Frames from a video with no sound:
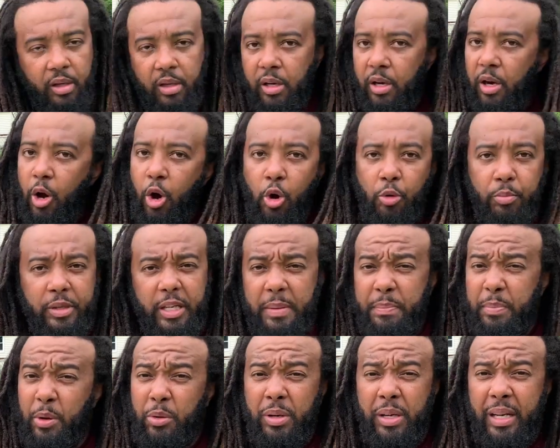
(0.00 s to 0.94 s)
Home
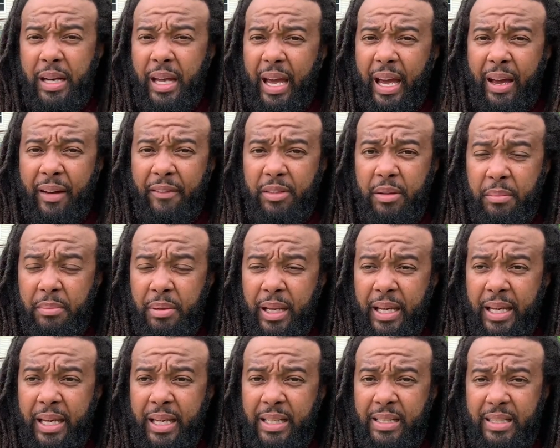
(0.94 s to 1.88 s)
Depot didn't have the
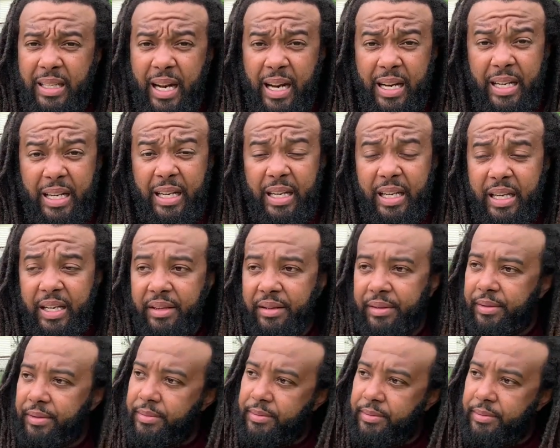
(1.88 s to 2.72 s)
blades that I needed either.